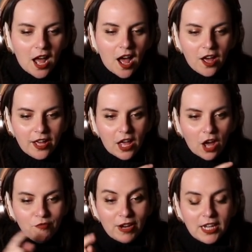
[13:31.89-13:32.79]
i
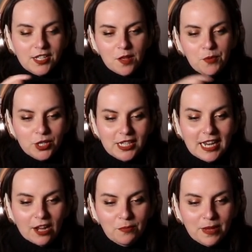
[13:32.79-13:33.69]
i realized that the book did
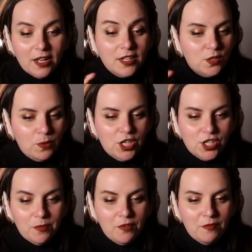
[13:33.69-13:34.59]
help me like switch
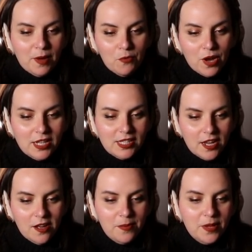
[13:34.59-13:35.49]
some of my words
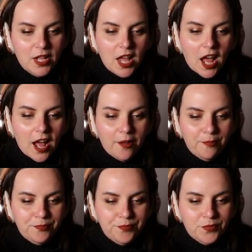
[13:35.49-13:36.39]
up
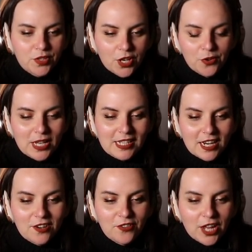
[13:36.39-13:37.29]
um, so
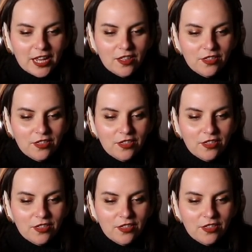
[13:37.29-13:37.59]
instead of like